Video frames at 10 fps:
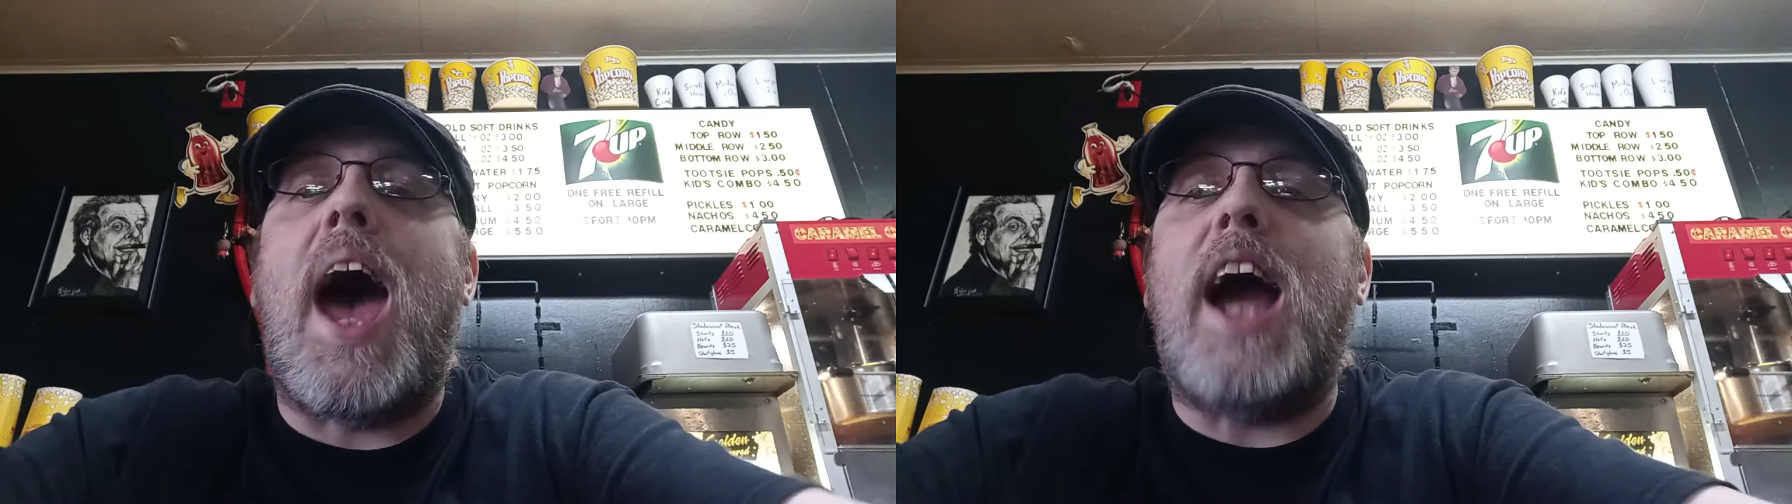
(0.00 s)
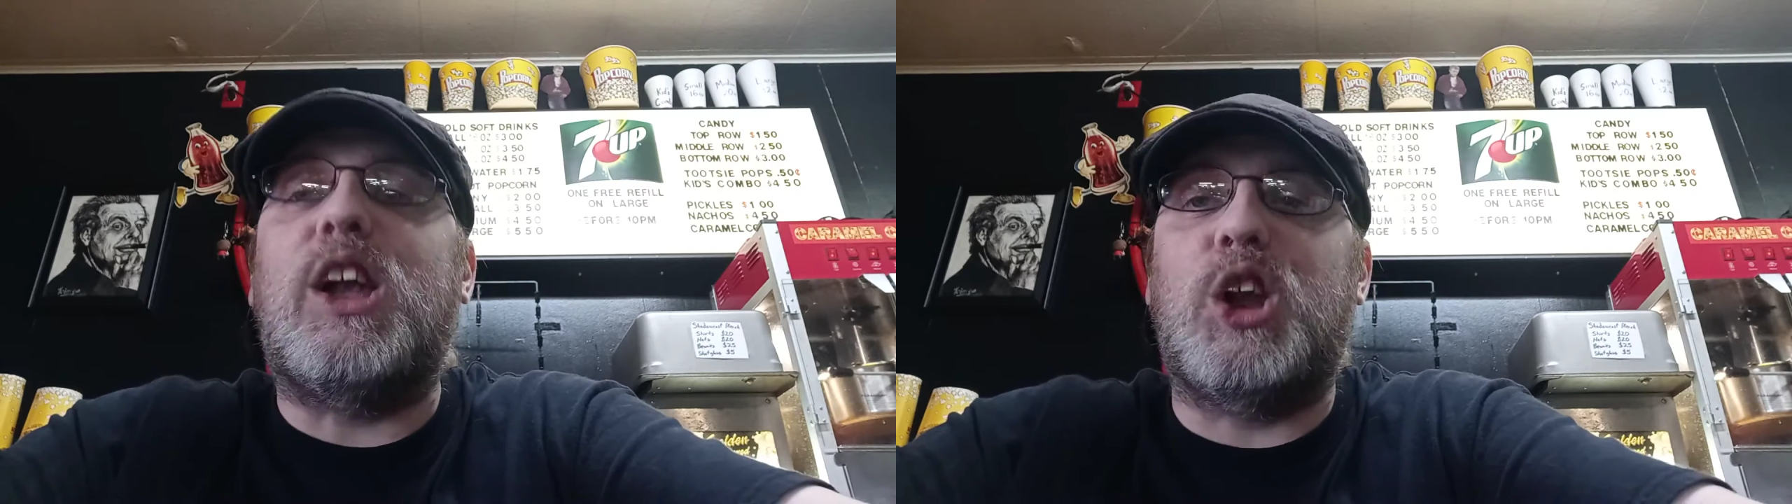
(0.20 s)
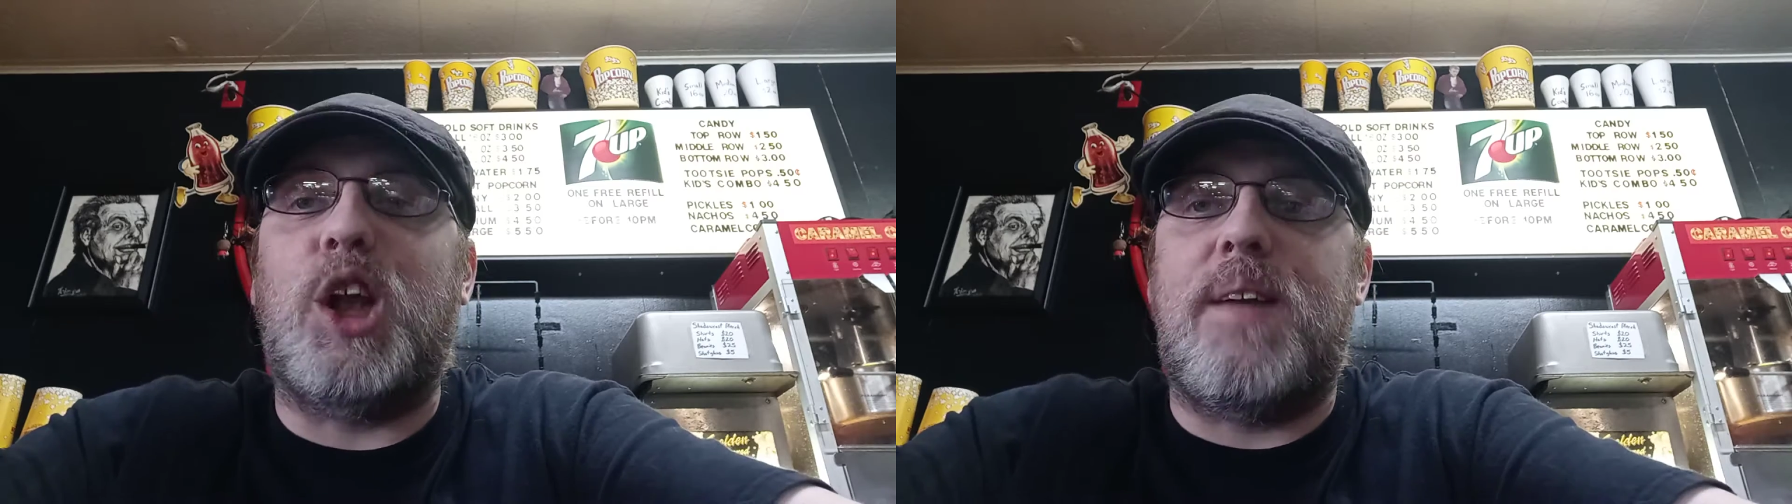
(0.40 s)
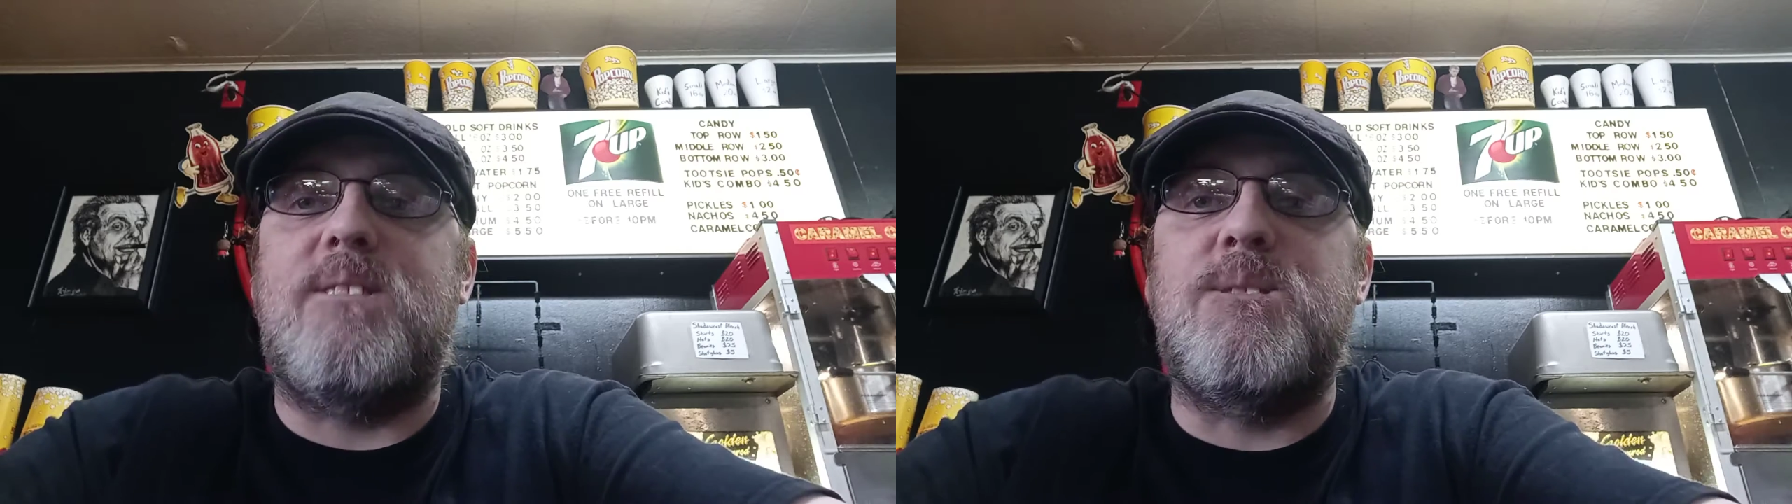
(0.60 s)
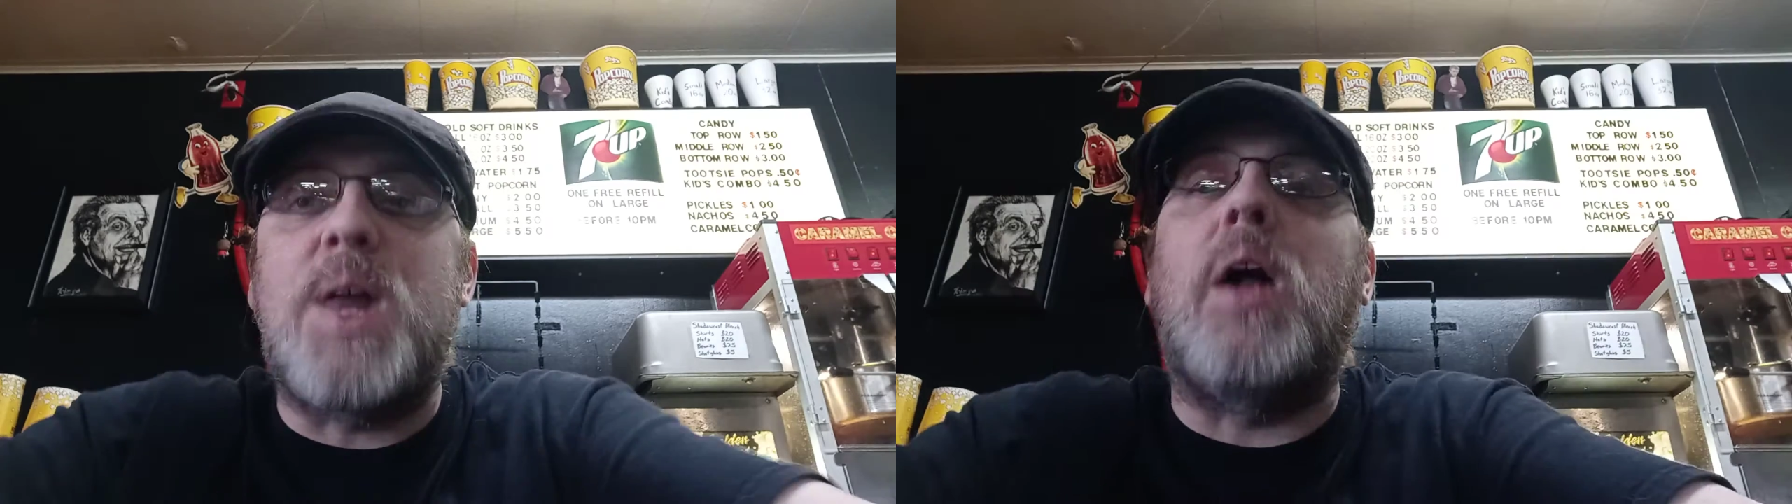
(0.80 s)
actually
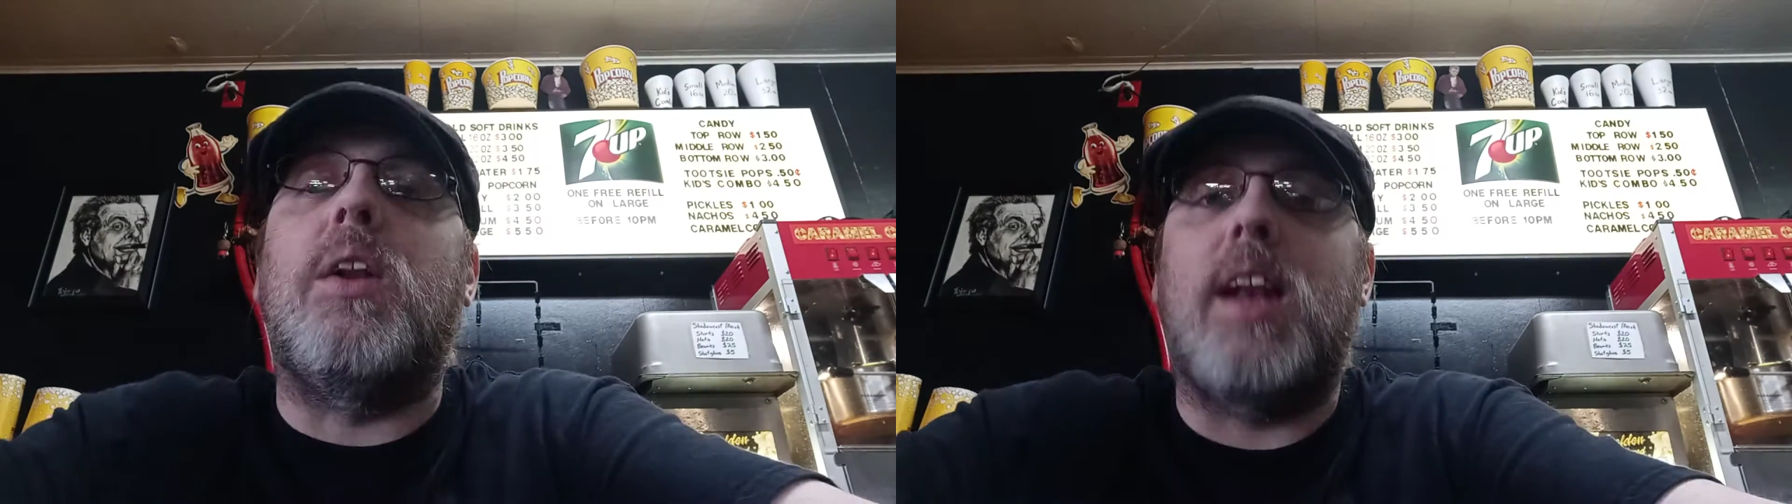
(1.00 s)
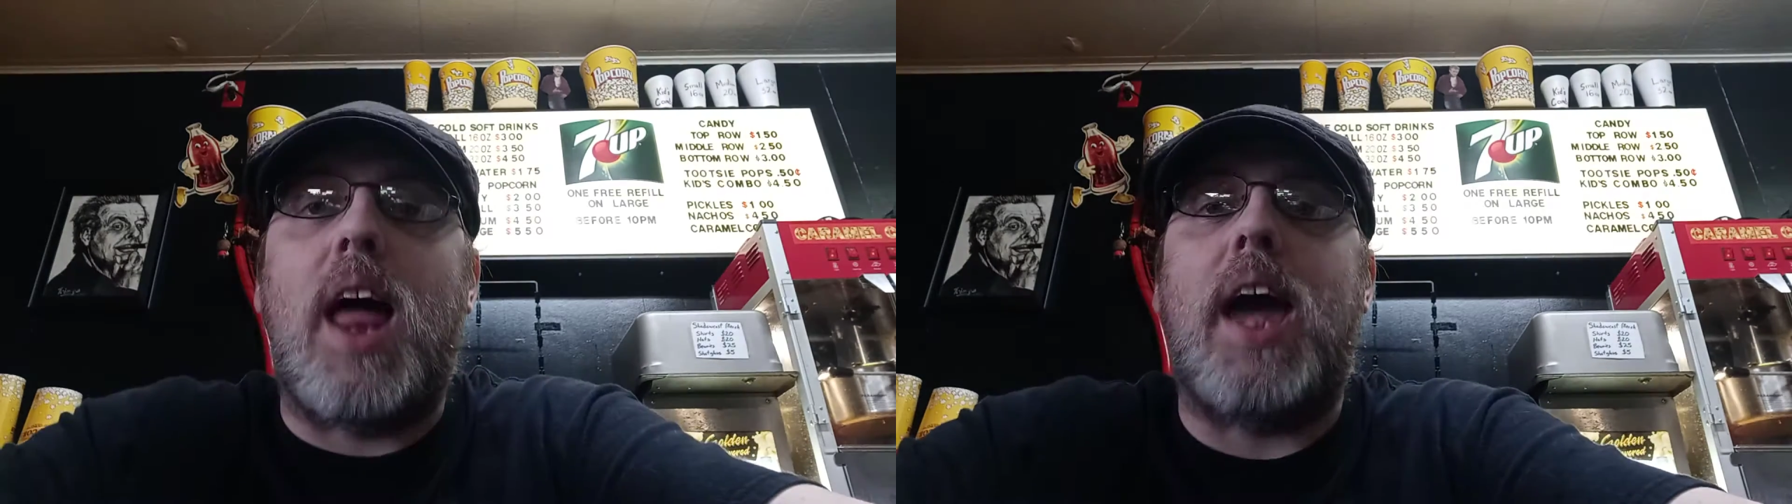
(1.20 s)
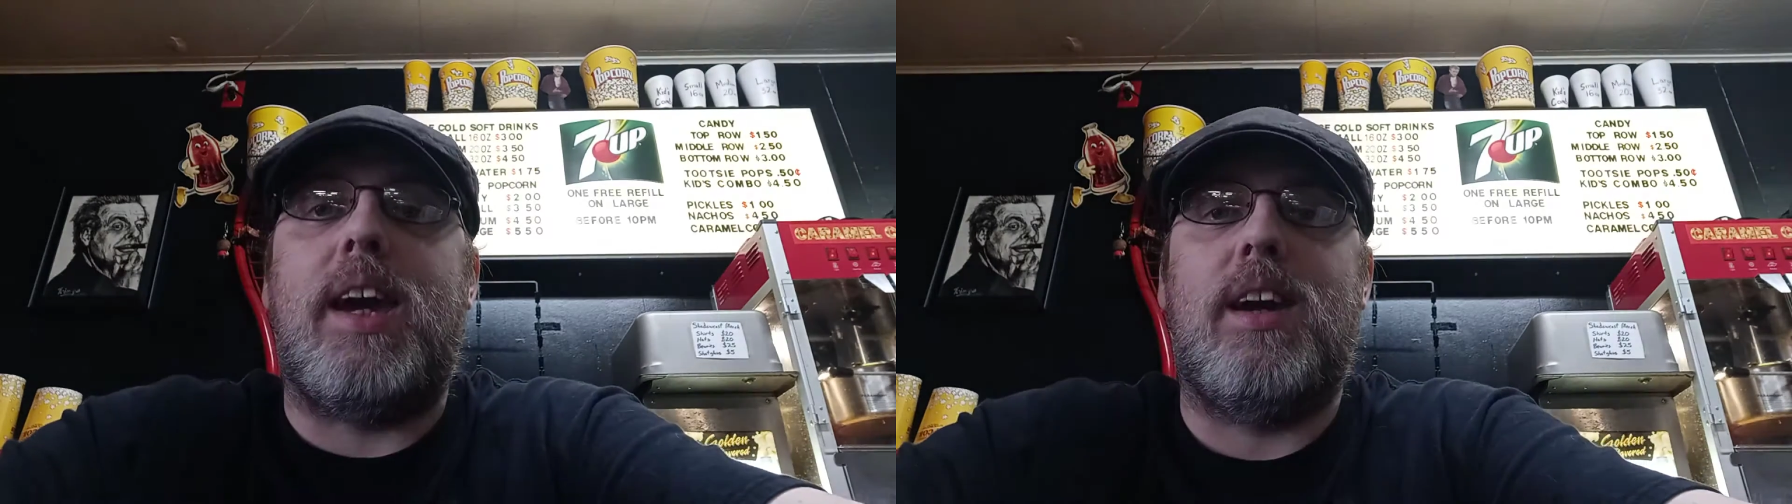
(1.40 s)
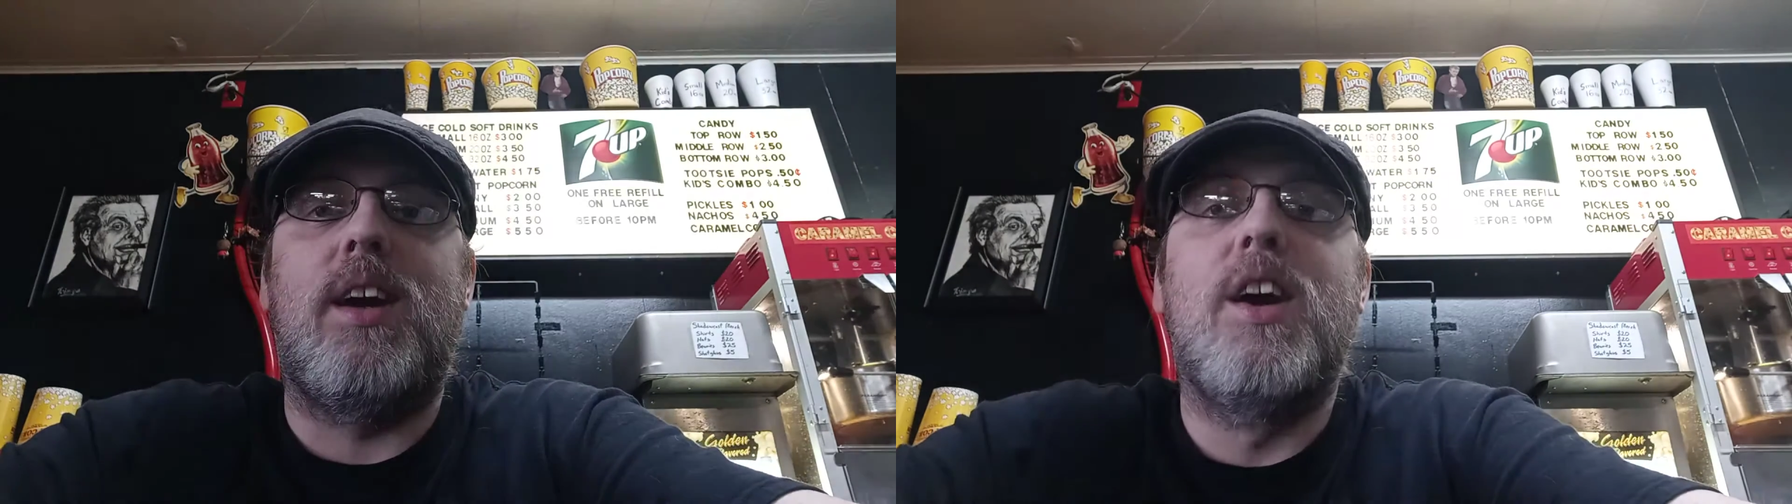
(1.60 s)
felt like